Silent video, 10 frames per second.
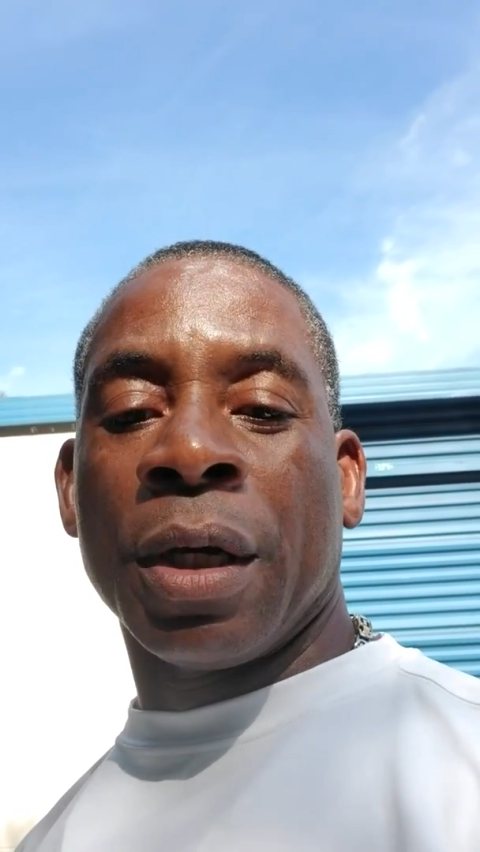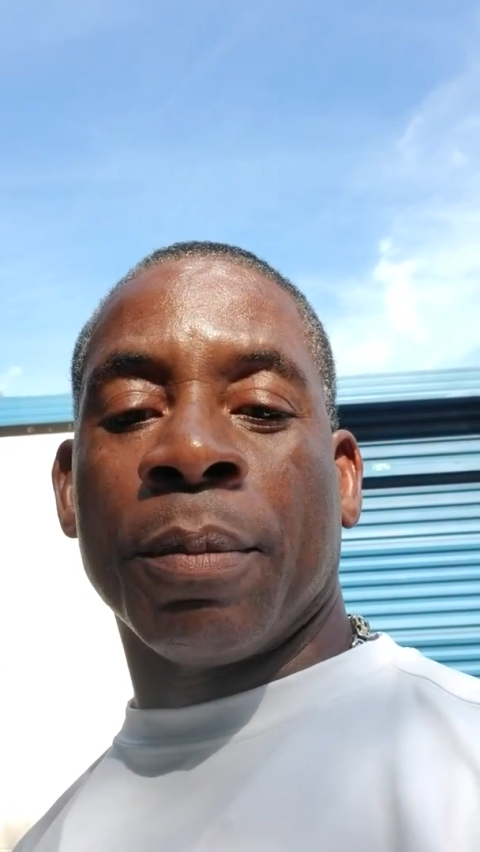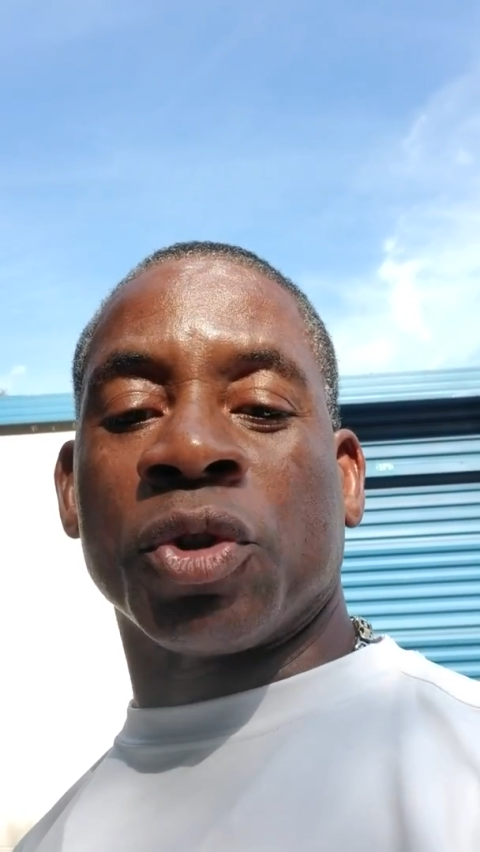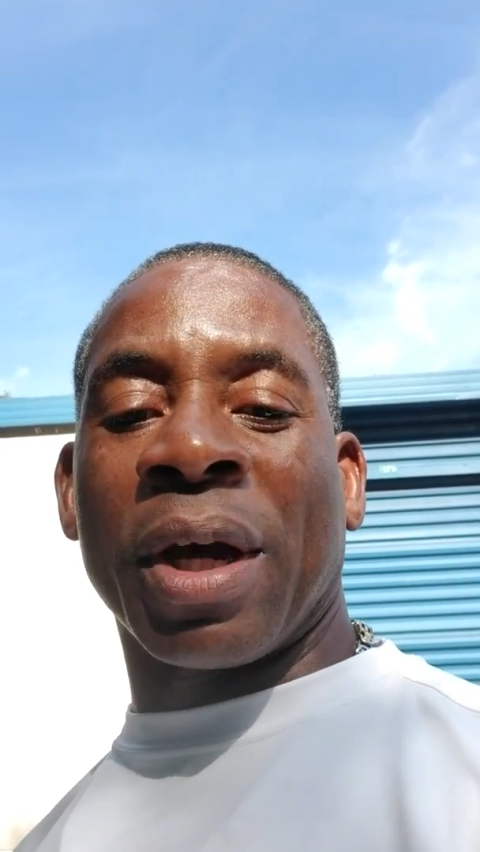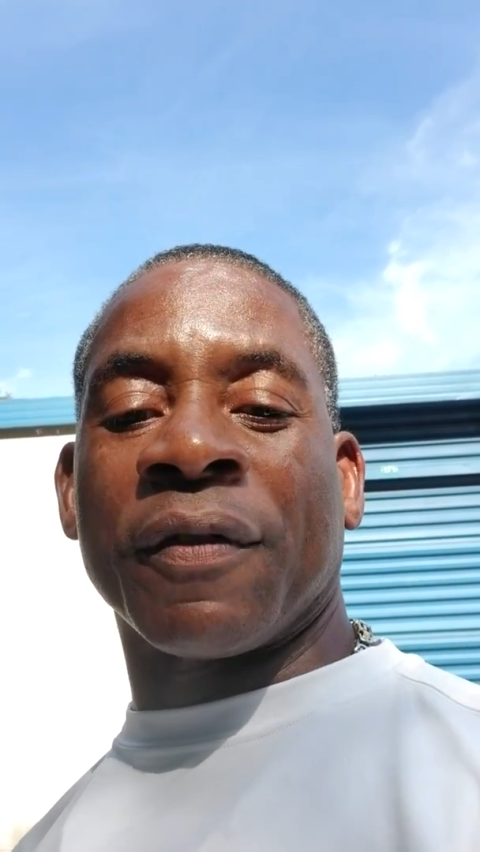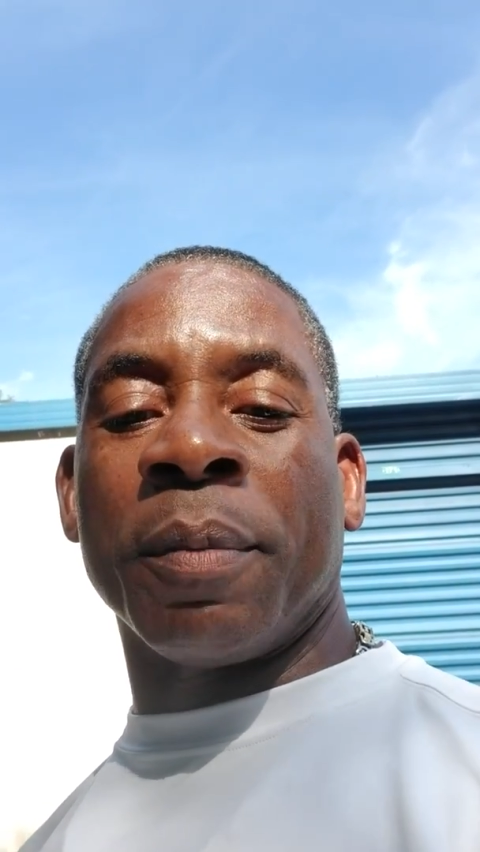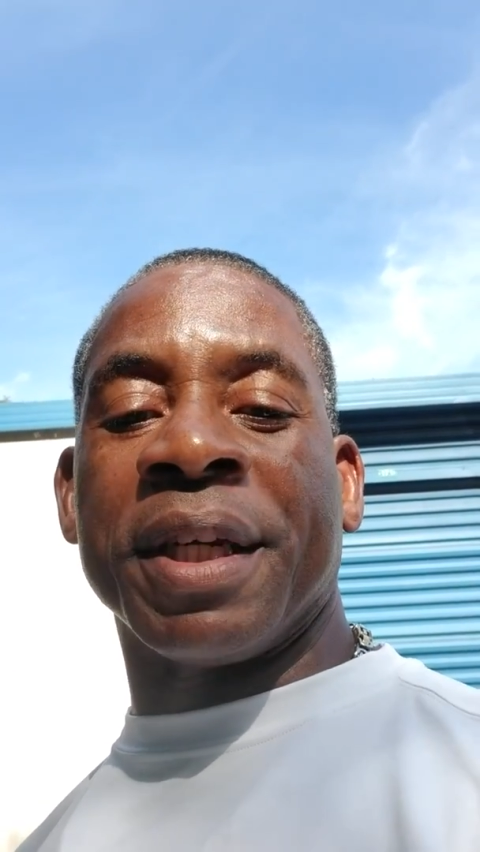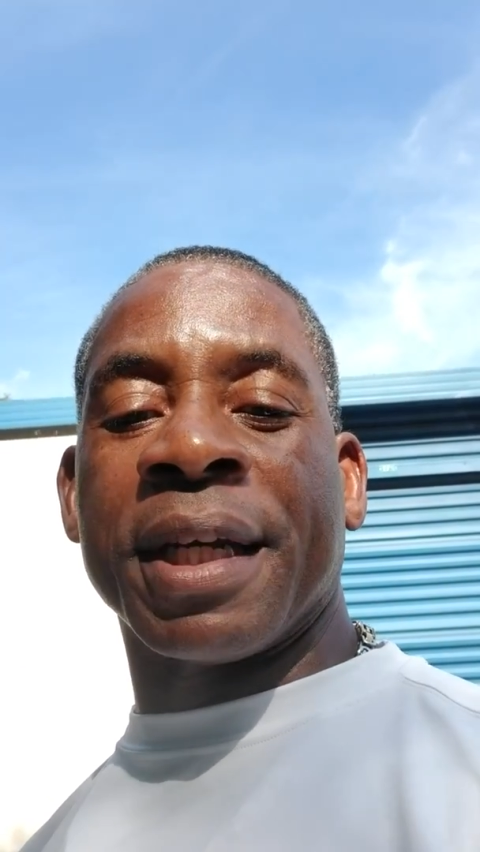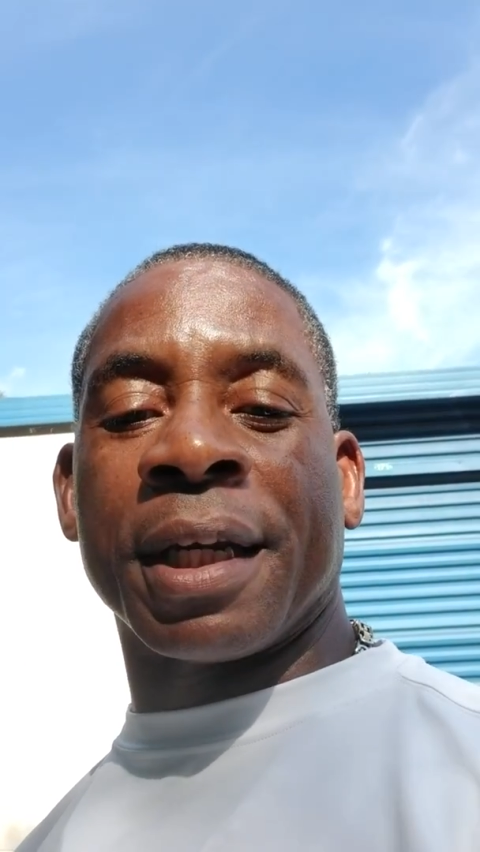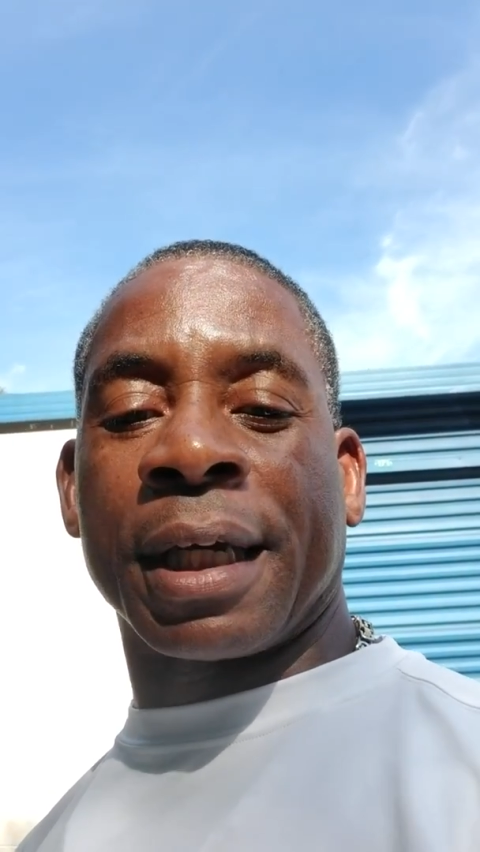But you have to be
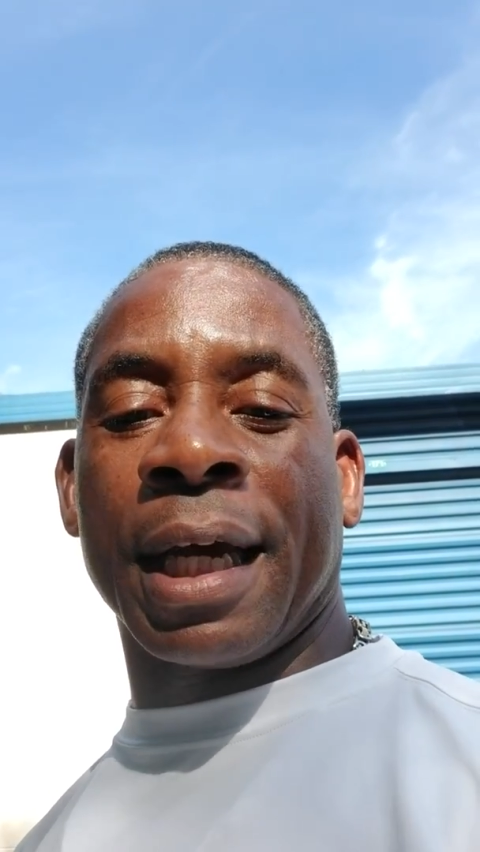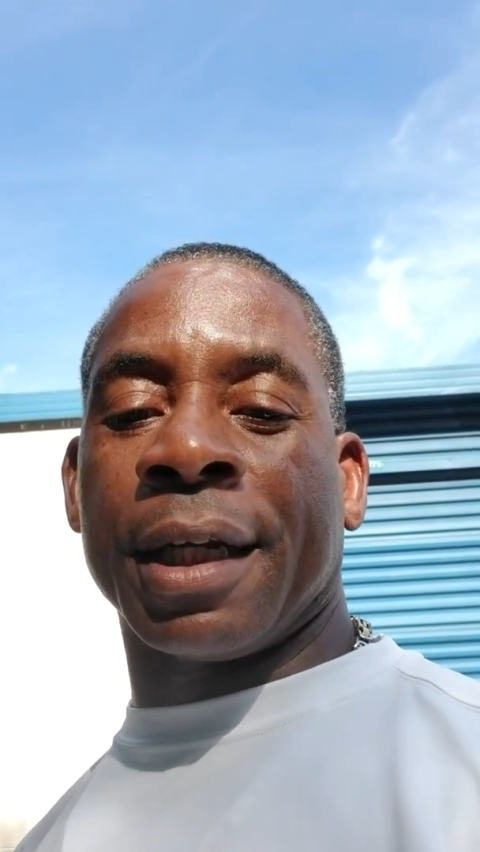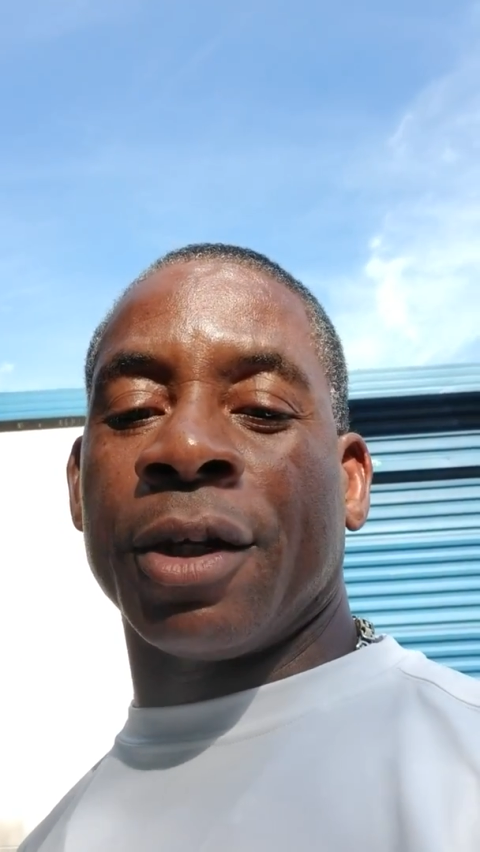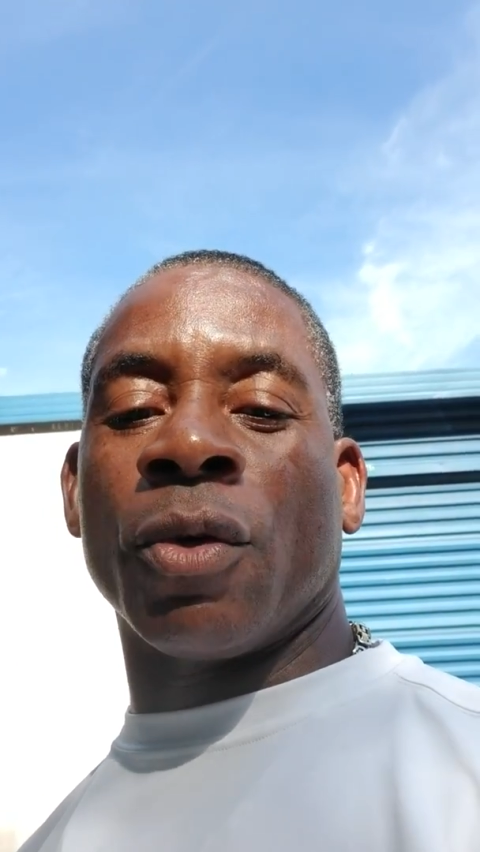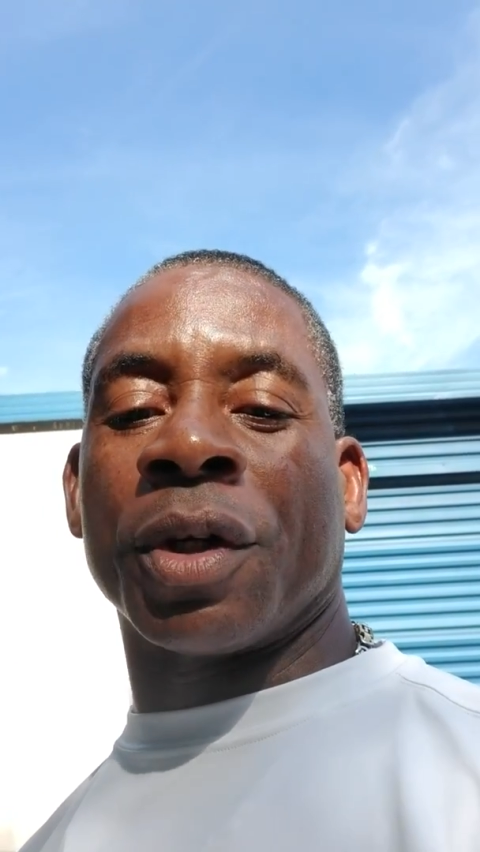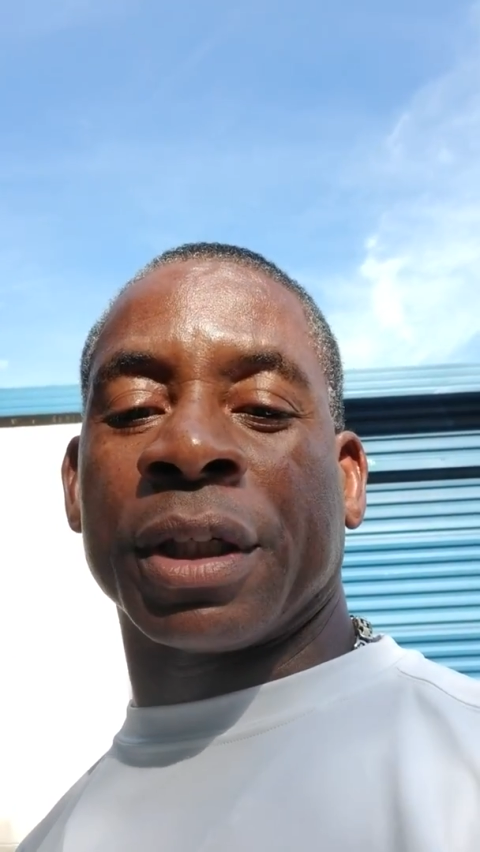dedicated in order